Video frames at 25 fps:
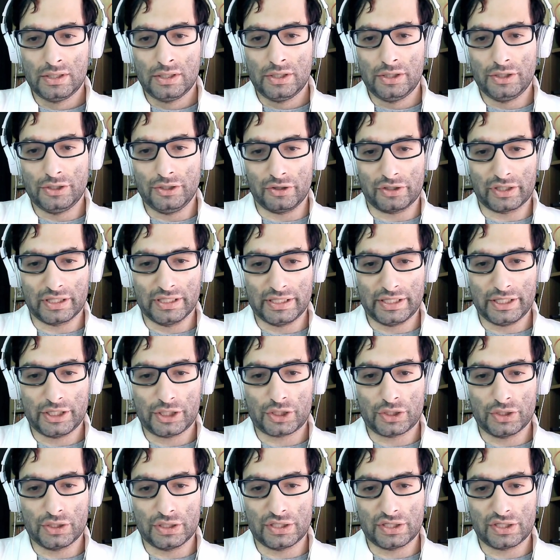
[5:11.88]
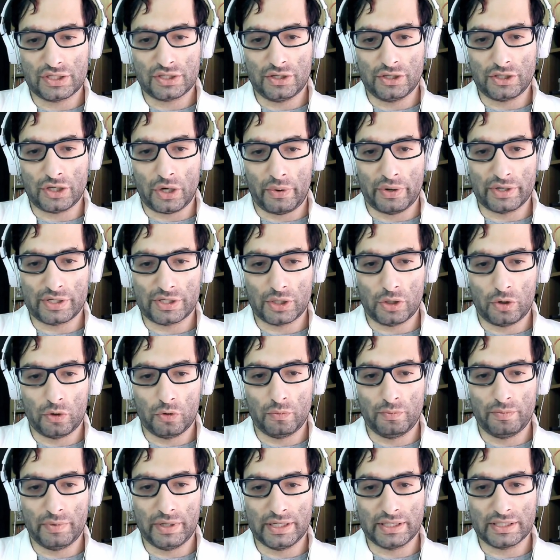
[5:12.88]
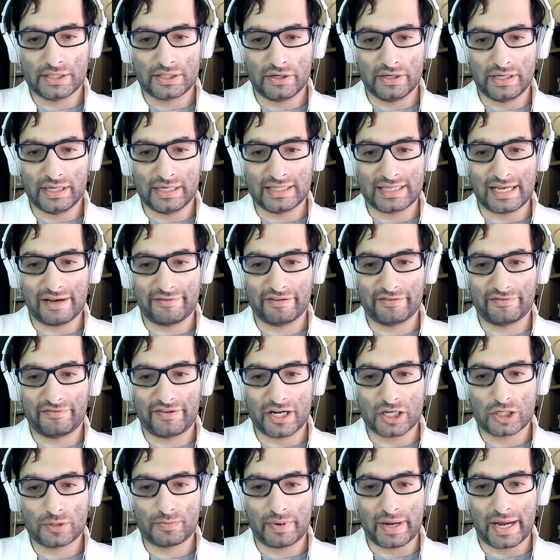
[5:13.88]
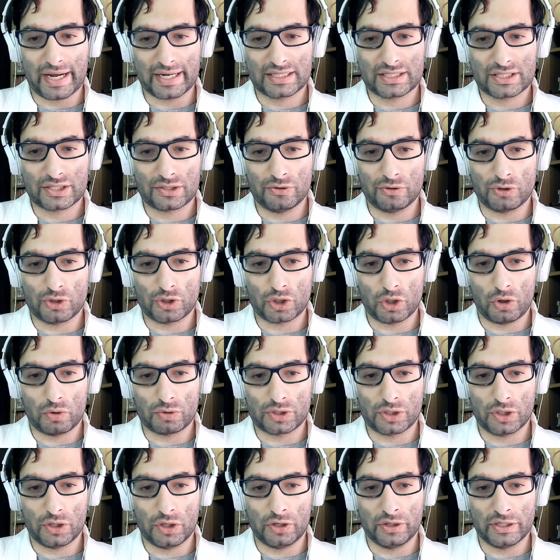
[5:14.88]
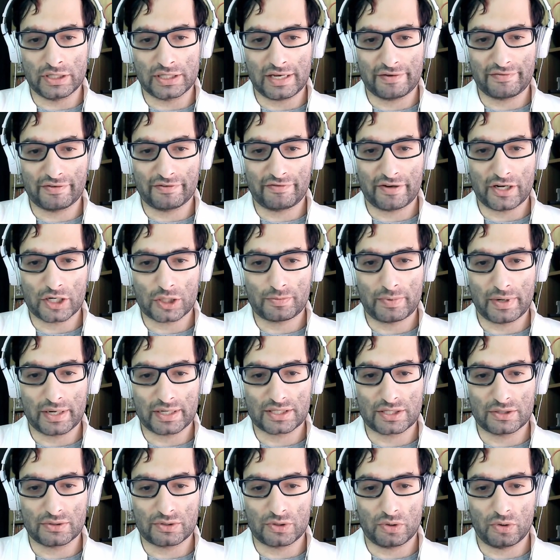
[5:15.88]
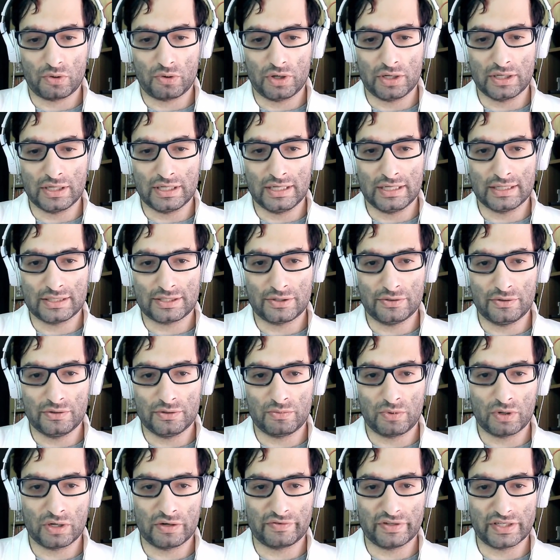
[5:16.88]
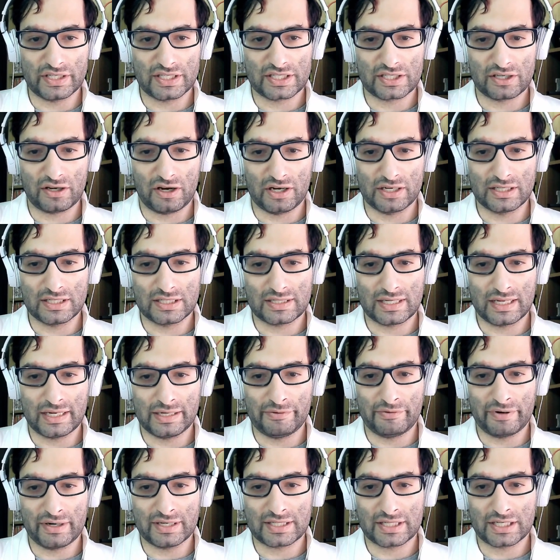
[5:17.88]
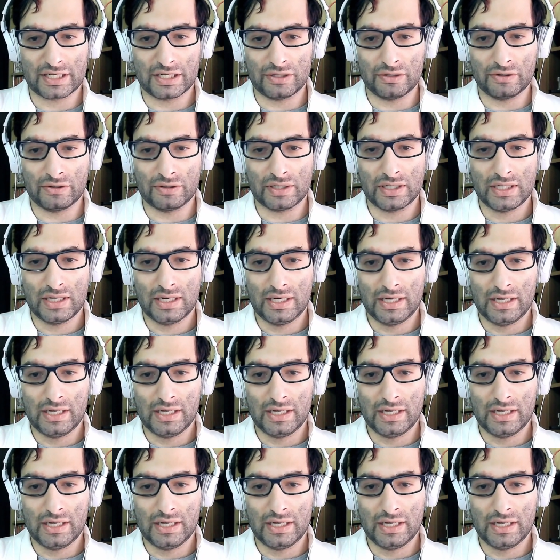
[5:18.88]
Your conditions, your atonement. So, and he's having flashbacks to Shoto. He's having flashbacks to to, uh, to one of his sons that he rescued.